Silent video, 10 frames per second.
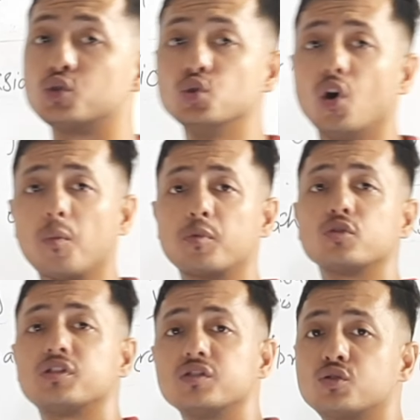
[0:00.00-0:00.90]
the two
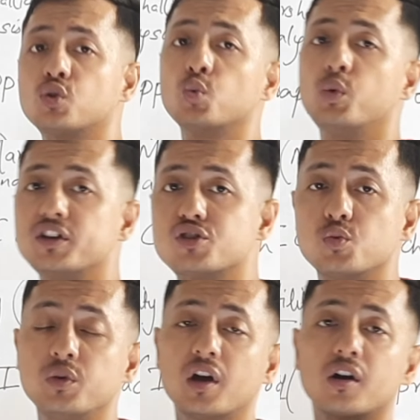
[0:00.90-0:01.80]
approaches through
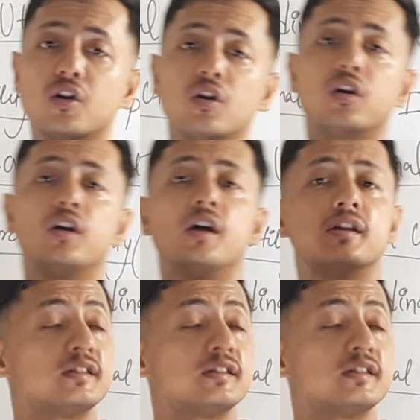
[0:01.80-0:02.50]
which we are going to